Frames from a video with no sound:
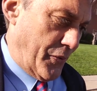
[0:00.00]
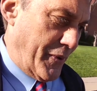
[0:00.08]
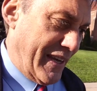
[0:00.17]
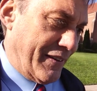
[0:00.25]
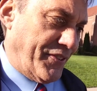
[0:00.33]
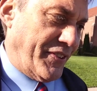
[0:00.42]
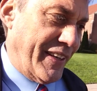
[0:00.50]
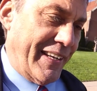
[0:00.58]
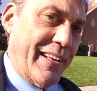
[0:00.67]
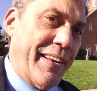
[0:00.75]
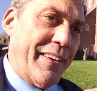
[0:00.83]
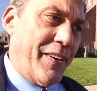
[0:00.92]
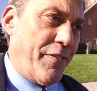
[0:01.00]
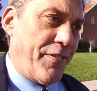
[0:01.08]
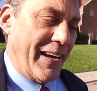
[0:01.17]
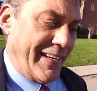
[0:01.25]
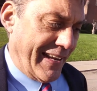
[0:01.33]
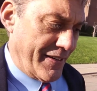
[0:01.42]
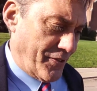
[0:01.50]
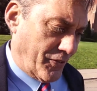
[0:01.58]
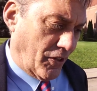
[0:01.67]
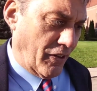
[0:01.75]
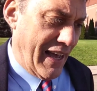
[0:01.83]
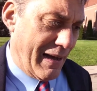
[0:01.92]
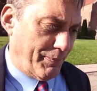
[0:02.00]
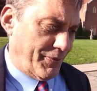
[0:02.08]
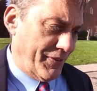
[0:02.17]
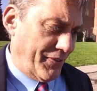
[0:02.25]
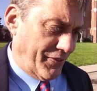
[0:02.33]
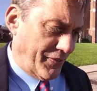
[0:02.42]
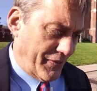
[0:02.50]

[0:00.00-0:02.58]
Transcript: We have seen near financial collapses.